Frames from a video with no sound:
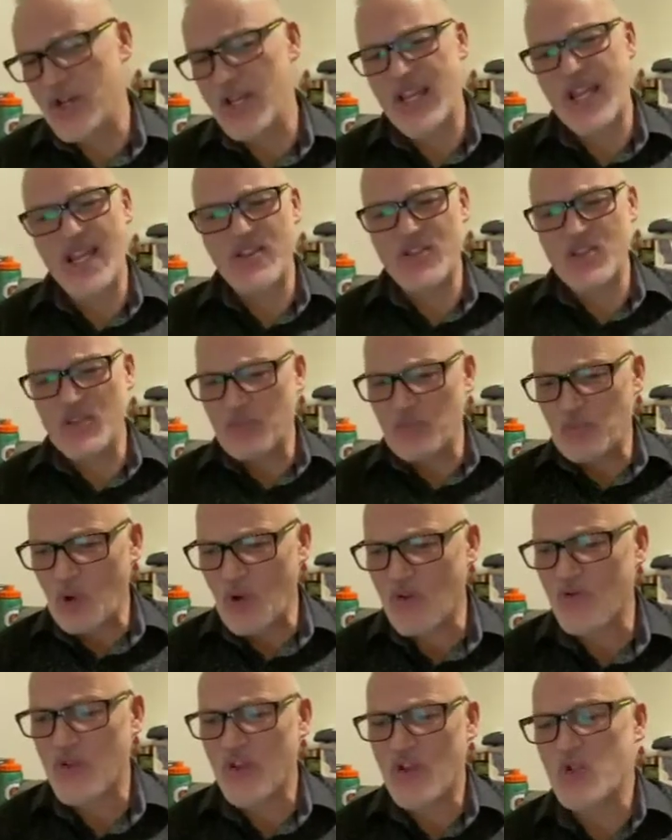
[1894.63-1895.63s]
He has a
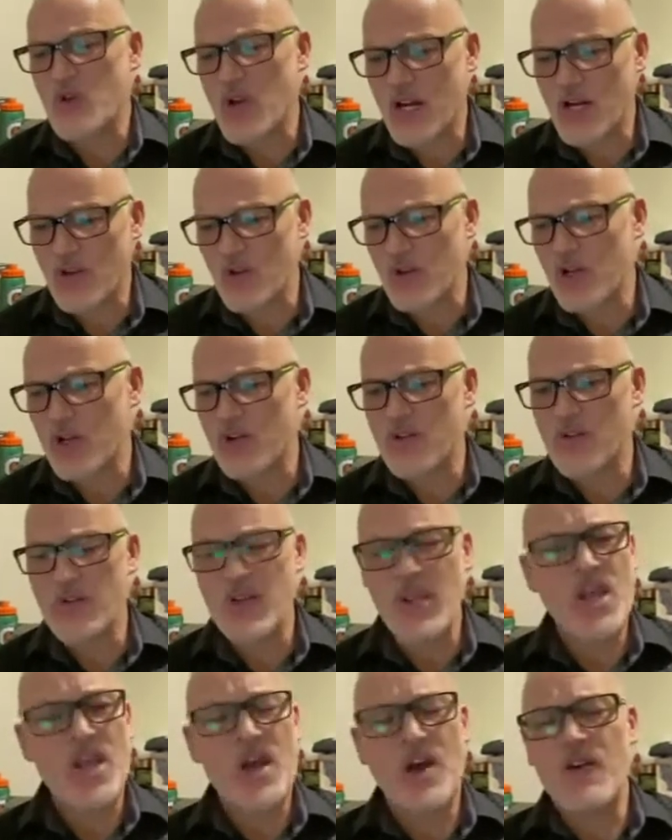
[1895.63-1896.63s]
perfect track record of,
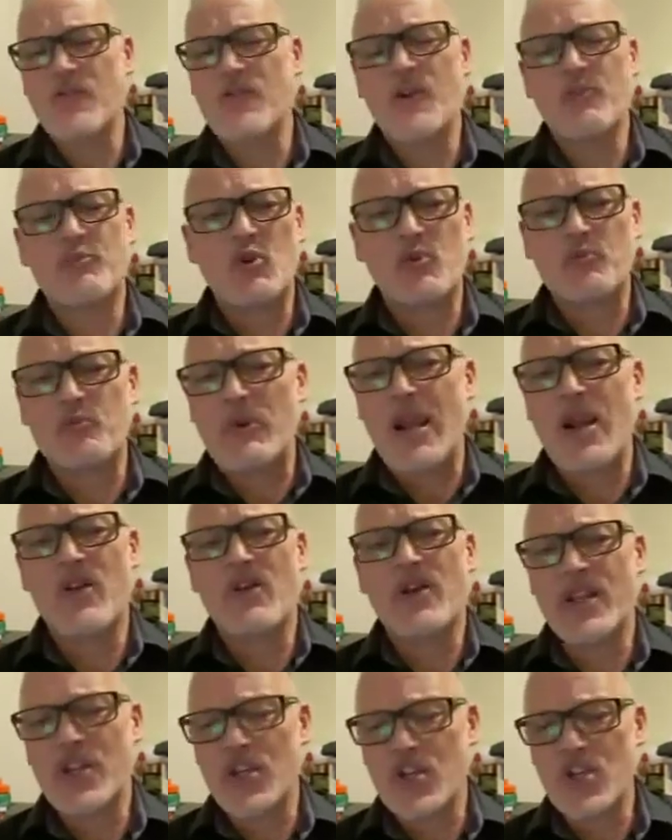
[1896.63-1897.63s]
of, of,
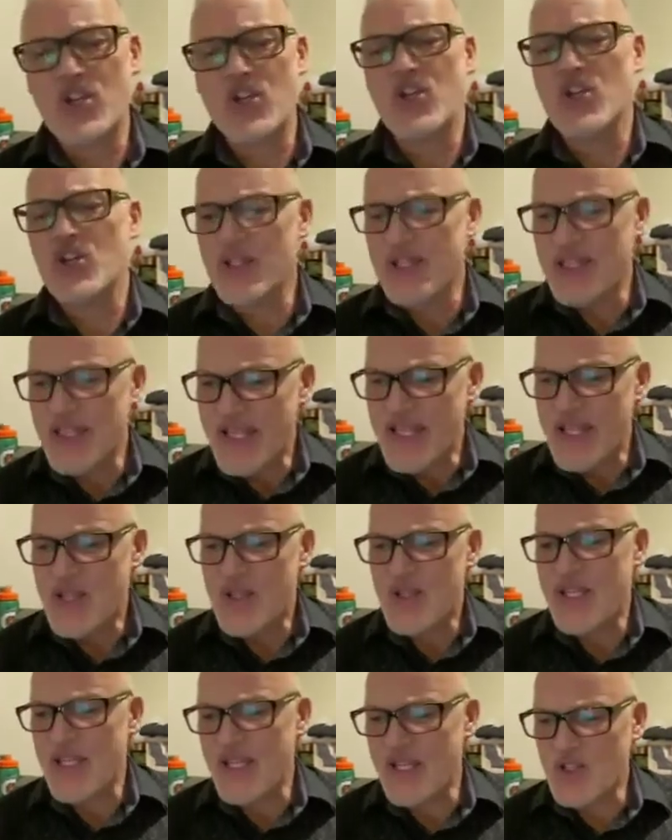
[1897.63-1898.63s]
preparing good
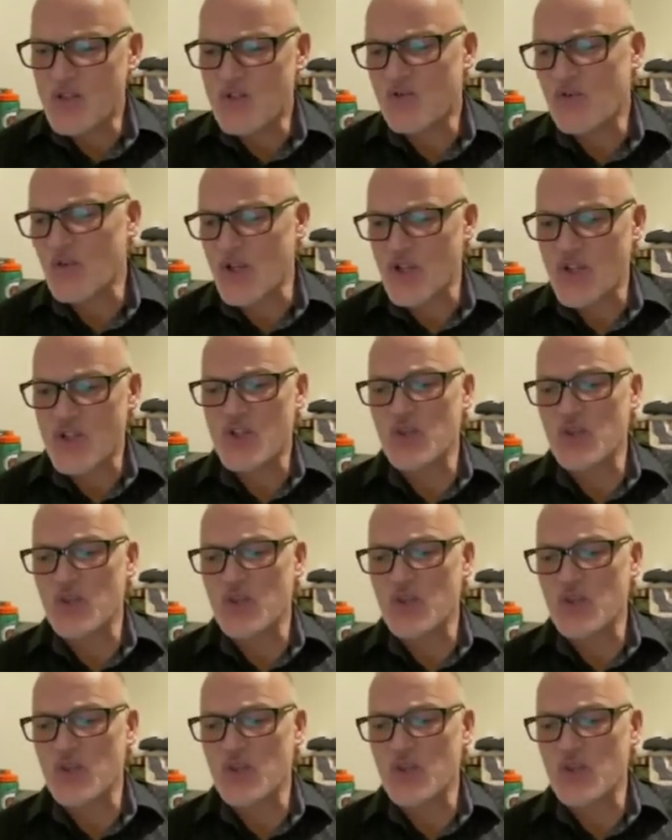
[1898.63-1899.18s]
things for us.